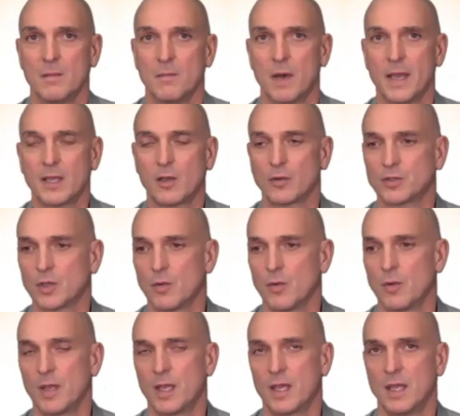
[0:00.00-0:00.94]
Michael,
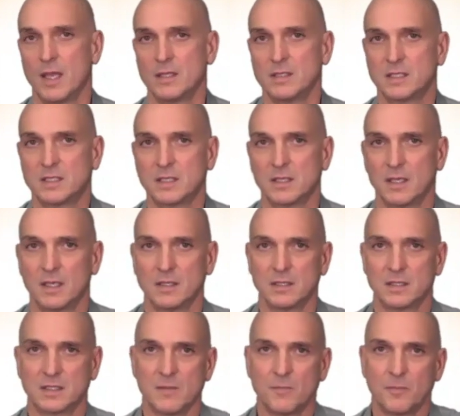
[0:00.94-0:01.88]
so in
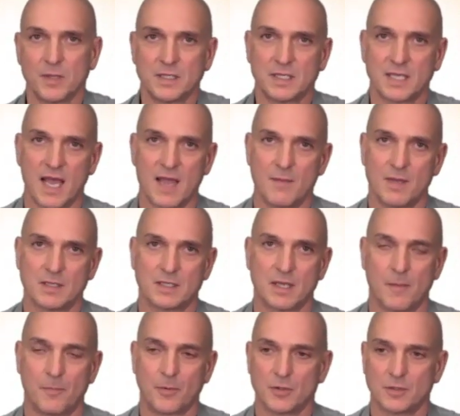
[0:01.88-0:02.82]
Simply Simon
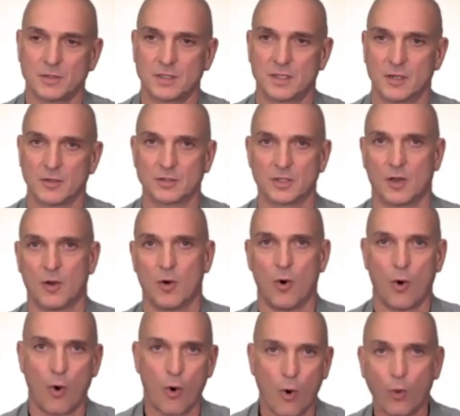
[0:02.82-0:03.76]
Suppers, there's a
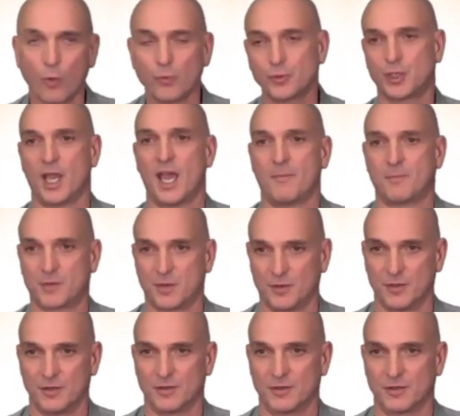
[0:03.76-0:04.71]
whole
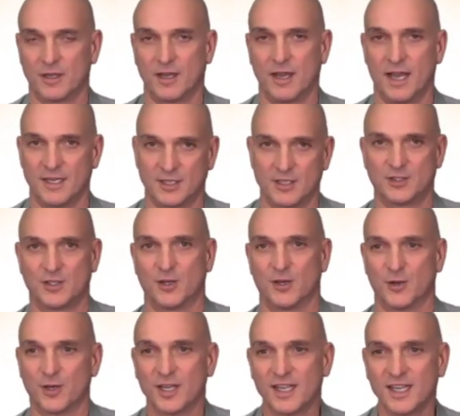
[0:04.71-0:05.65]
chapter on dessert.